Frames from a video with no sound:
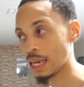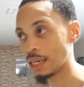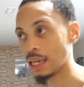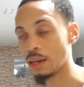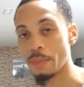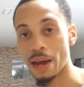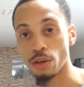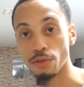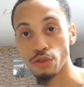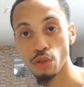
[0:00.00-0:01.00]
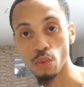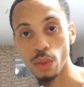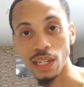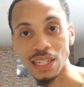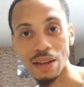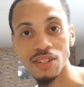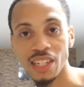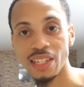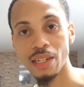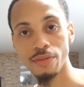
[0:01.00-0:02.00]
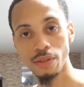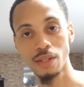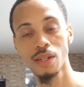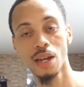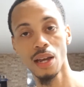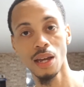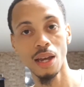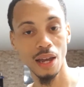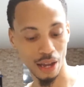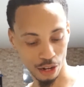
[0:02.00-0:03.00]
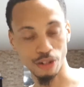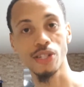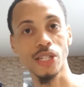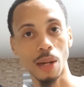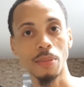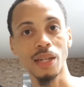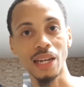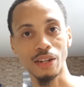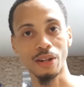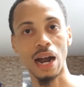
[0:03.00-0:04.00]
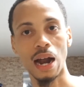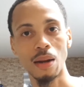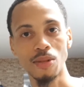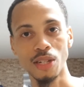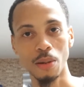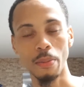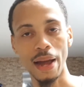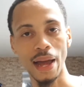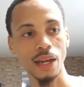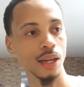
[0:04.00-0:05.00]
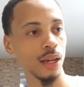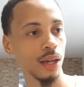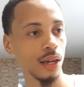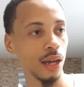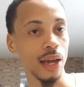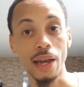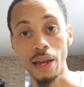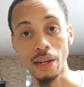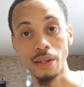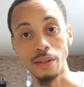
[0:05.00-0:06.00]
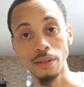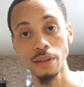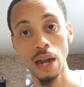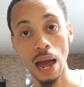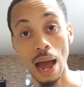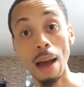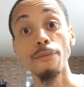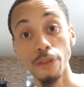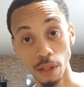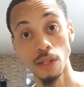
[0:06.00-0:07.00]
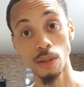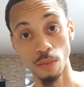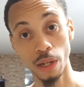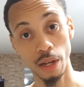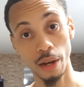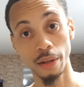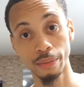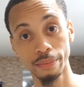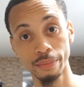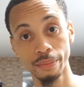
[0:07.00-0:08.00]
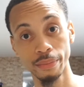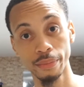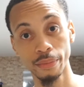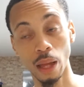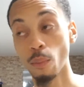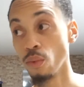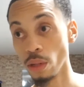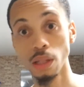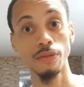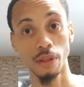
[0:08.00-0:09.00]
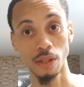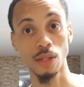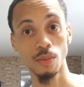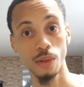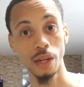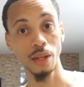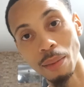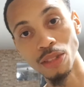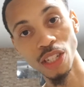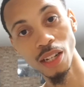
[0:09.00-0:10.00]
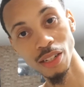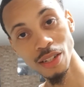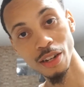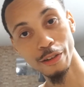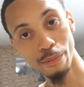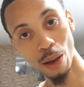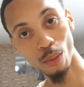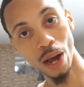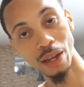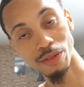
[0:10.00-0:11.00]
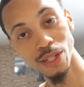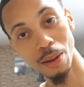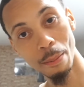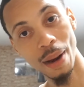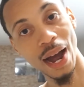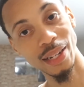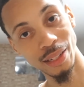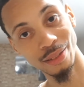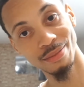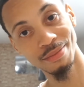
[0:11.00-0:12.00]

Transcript: And in a matter of two weeks, I've seen a difference in her stomach, in her arms, in her back. And I'm feeling some way, y'all. I'm really feeling some way. I'm jealous of my wife's body.